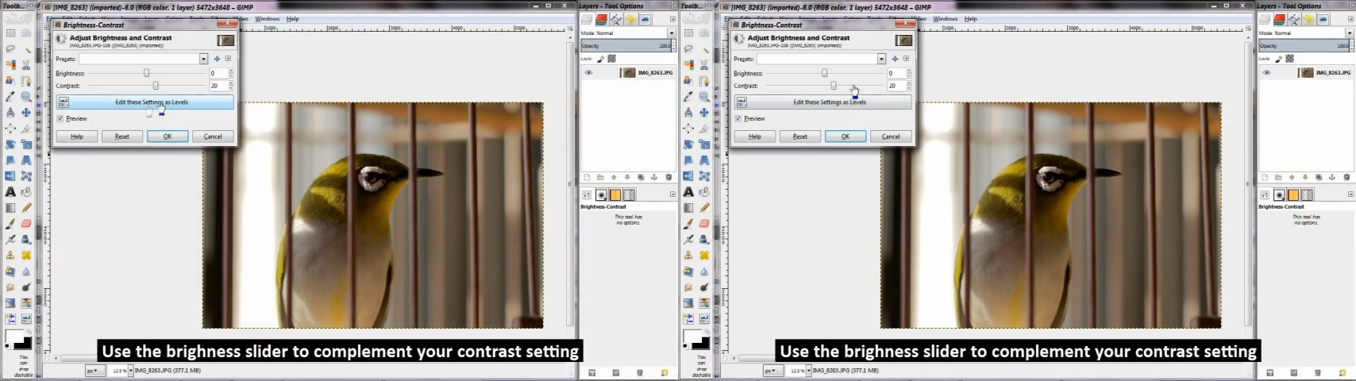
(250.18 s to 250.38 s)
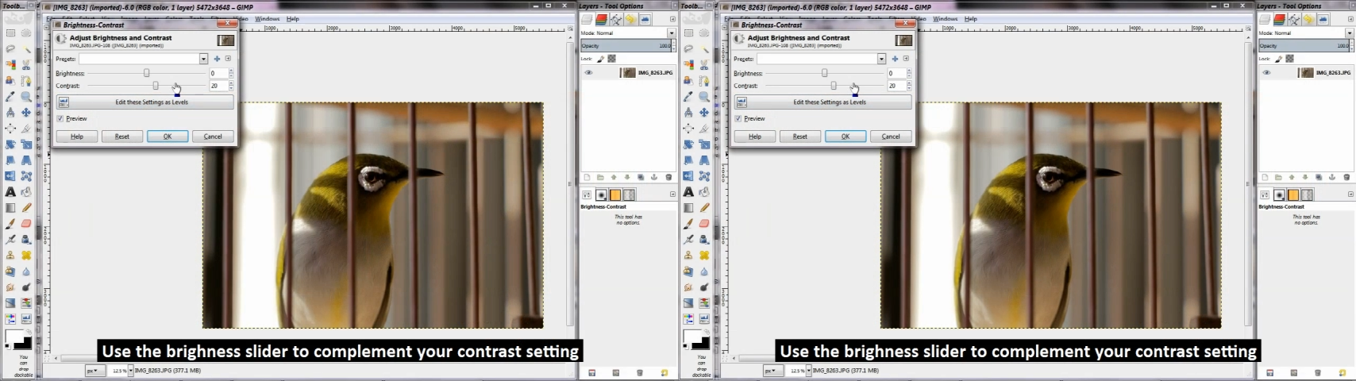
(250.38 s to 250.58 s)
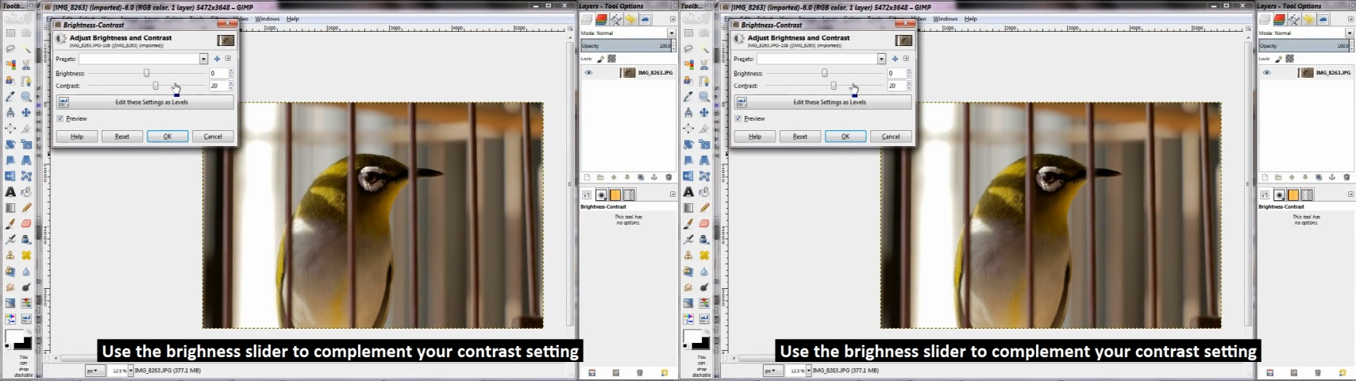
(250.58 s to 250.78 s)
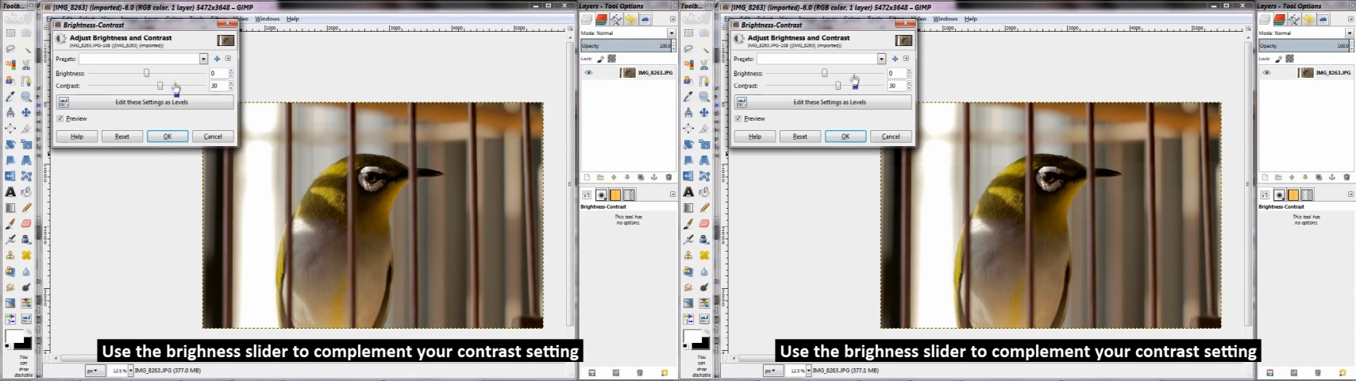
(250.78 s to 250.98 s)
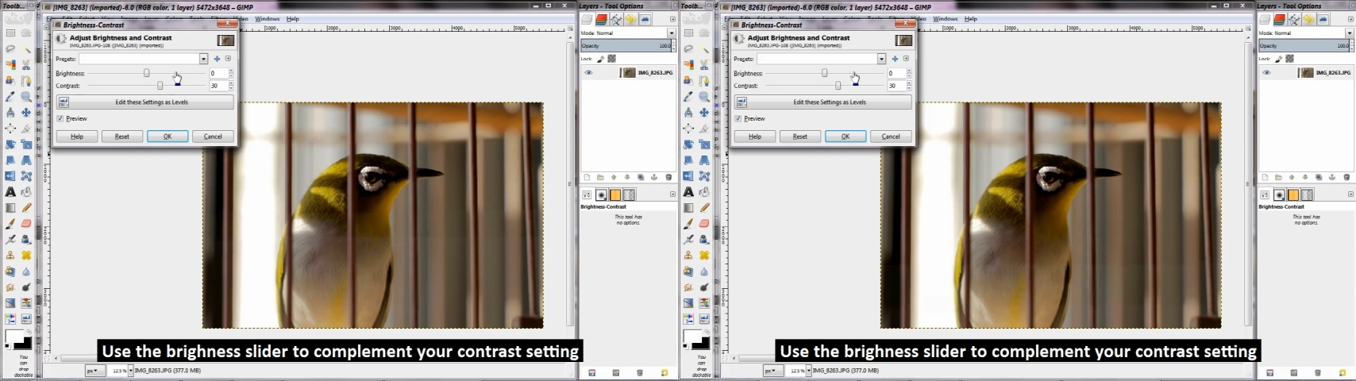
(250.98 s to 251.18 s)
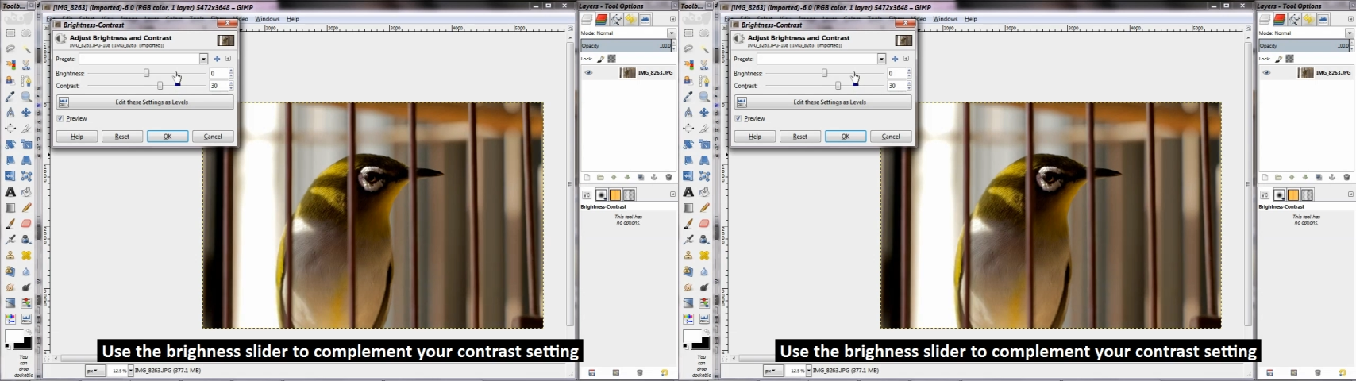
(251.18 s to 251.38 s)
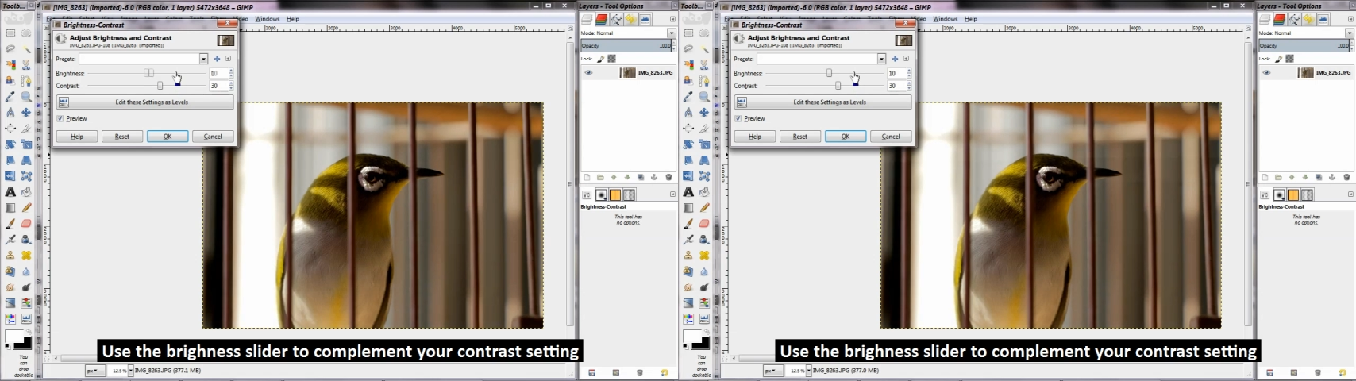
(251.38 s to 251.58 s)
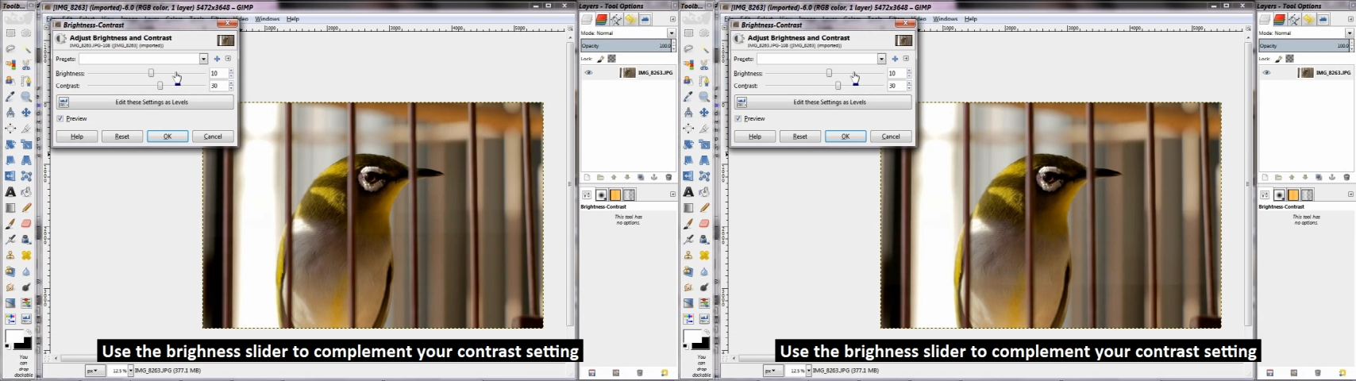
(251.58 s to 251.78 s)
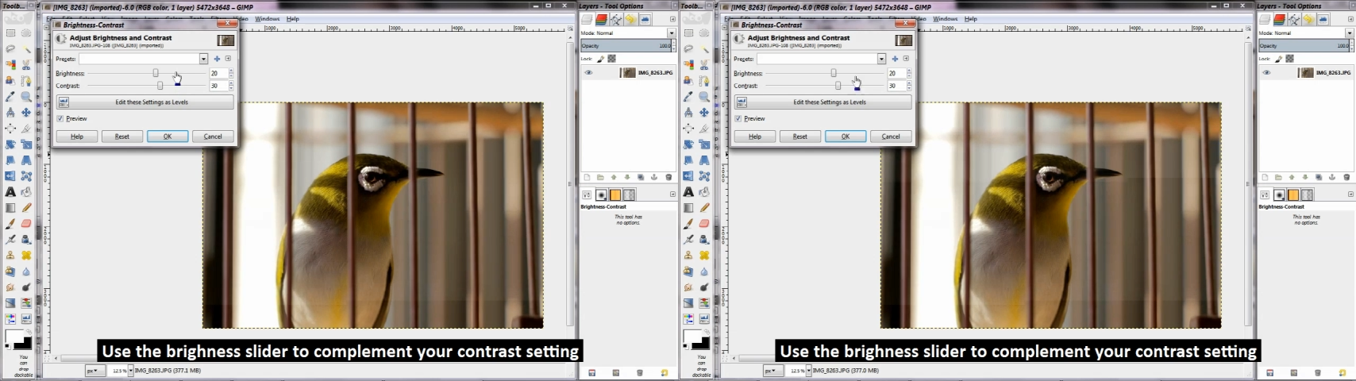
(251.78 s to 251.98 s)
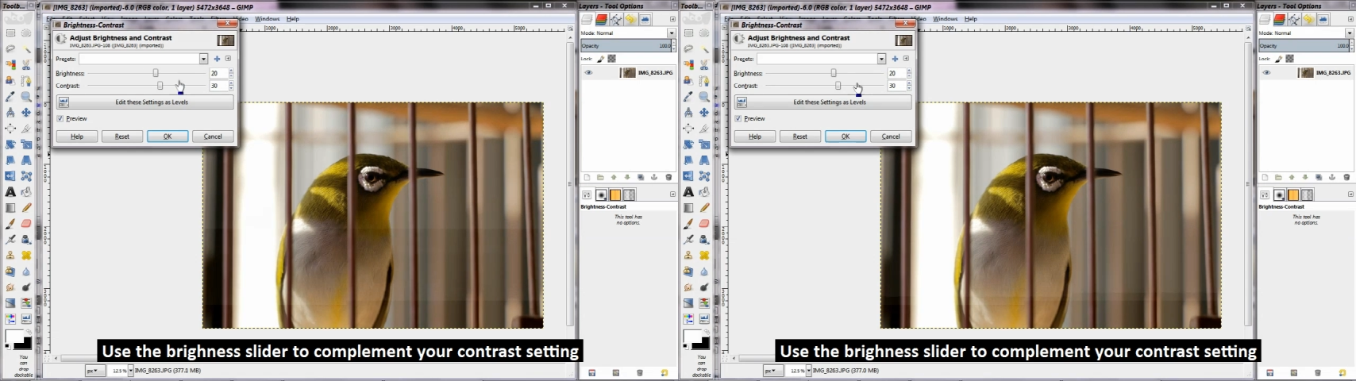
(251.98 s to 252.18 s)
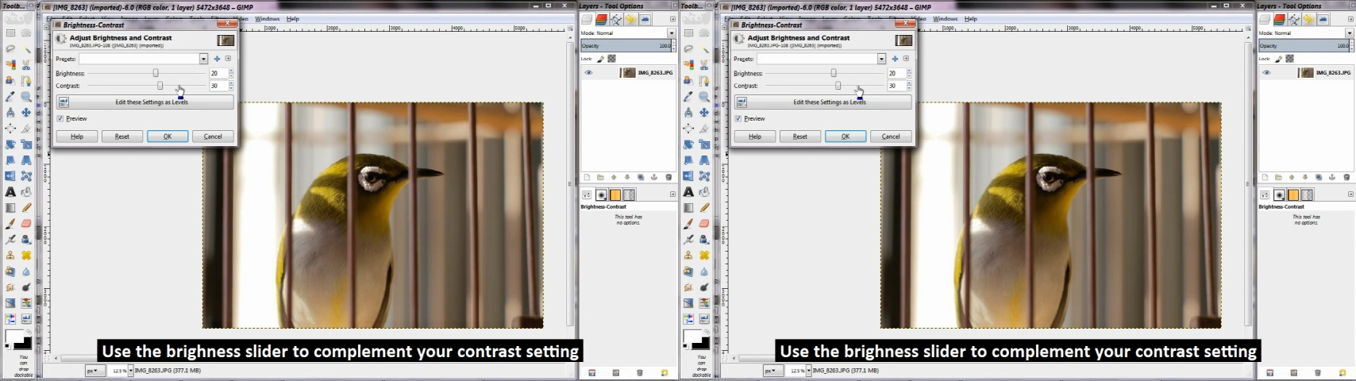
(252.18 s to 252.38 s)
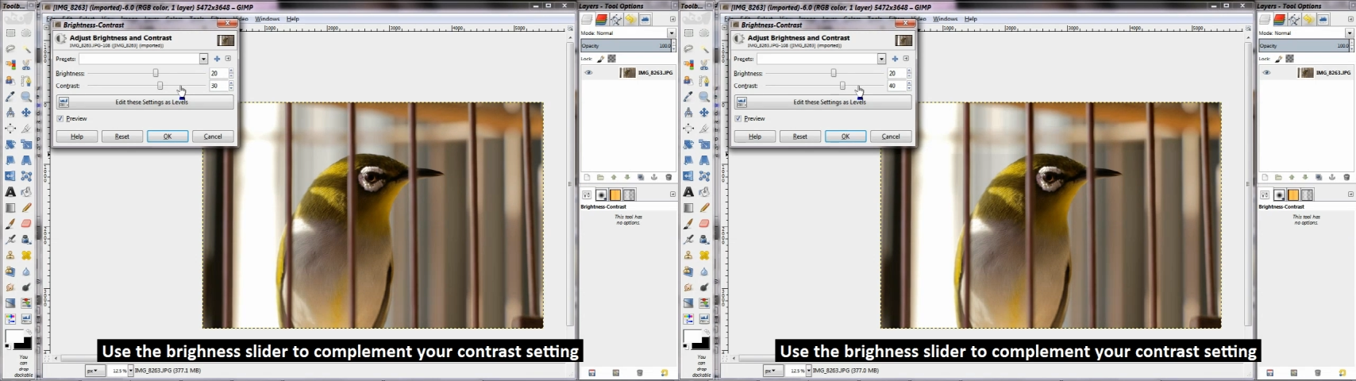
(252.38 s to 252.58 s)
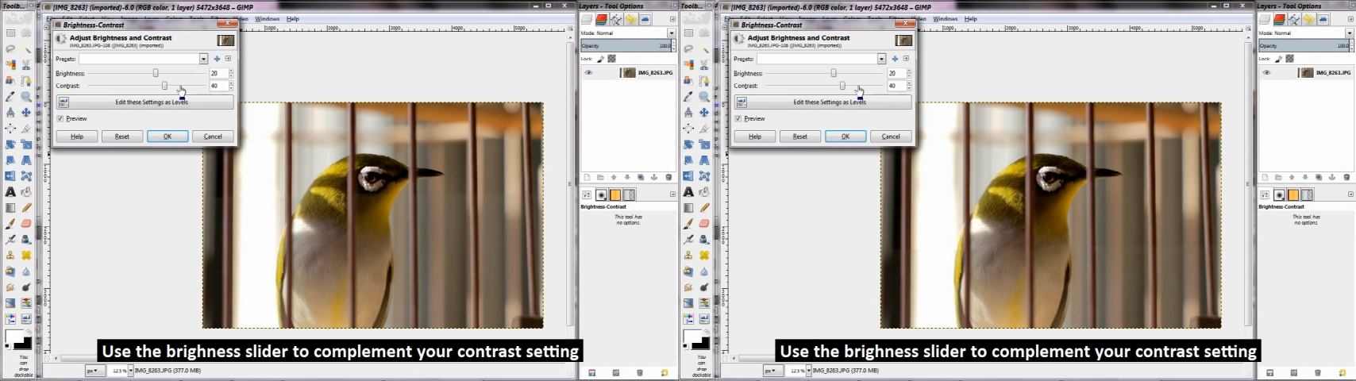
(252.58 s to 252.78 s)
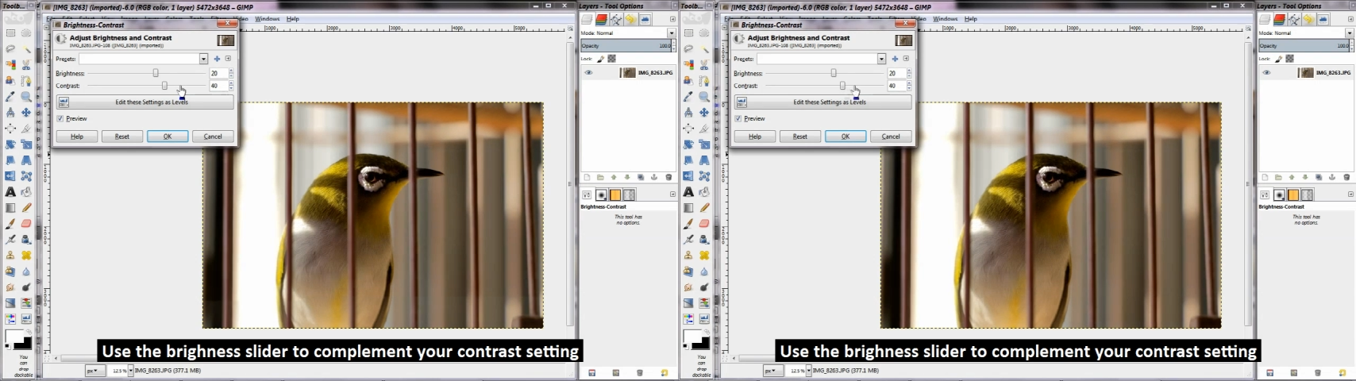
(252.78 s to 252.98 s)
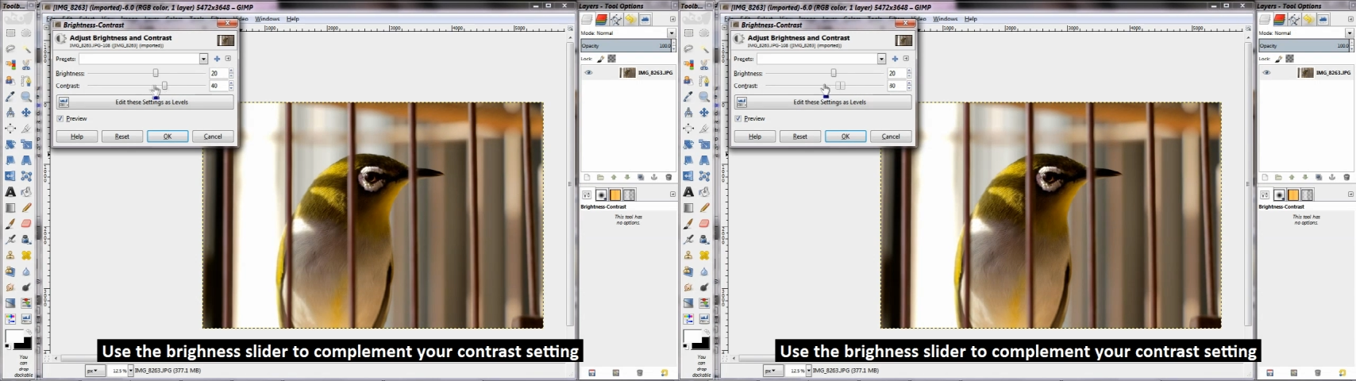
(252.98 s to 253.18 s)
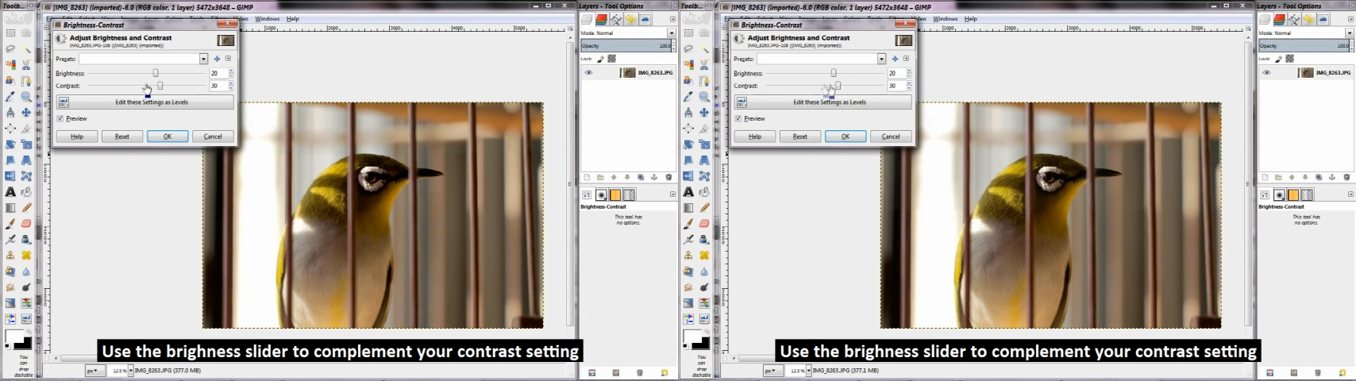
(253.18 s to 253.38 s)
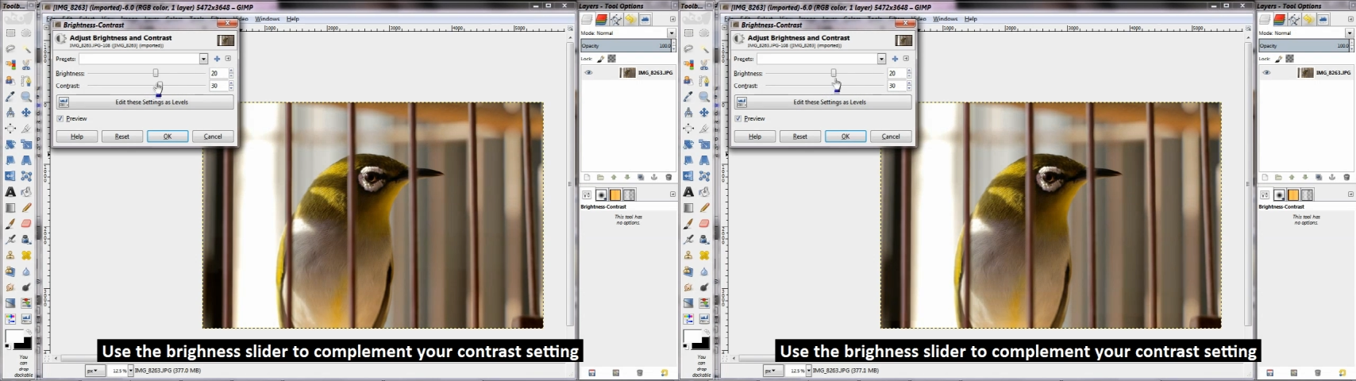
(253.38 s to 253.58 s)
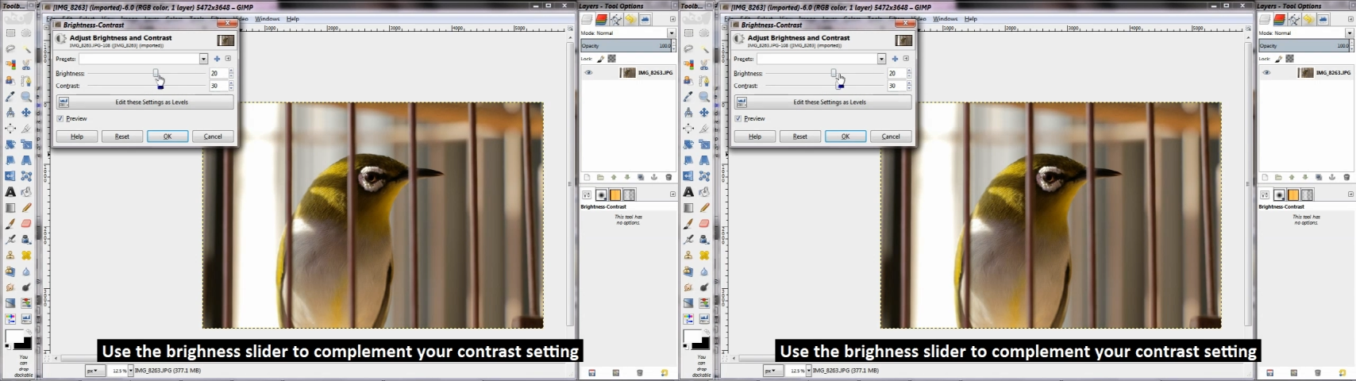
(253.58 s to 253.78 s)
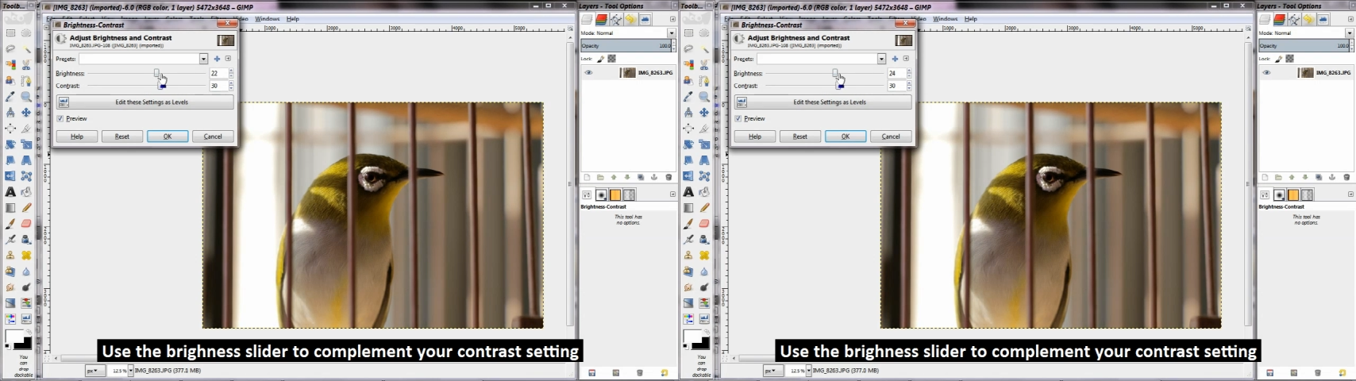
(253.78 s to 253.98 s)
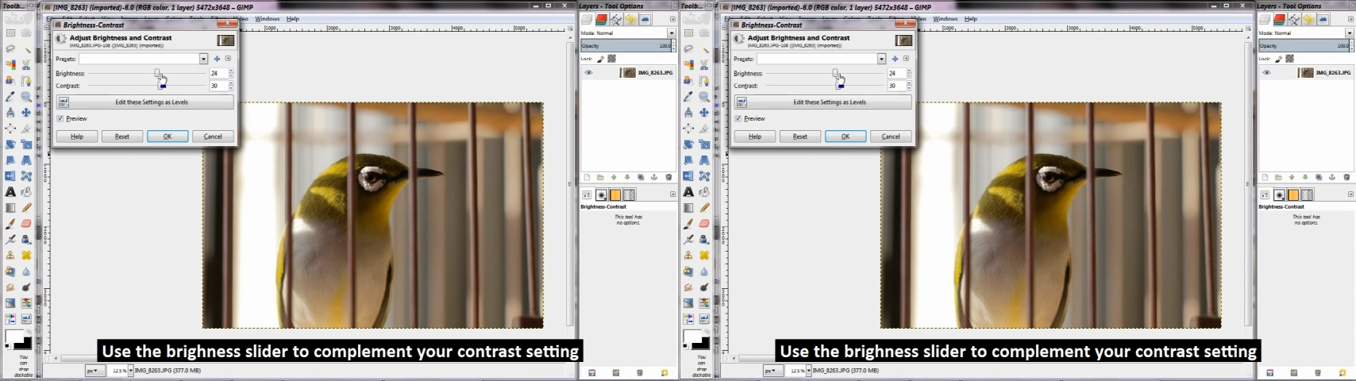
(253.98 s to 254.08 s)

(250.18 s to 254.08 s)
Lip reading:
(no speaker visible)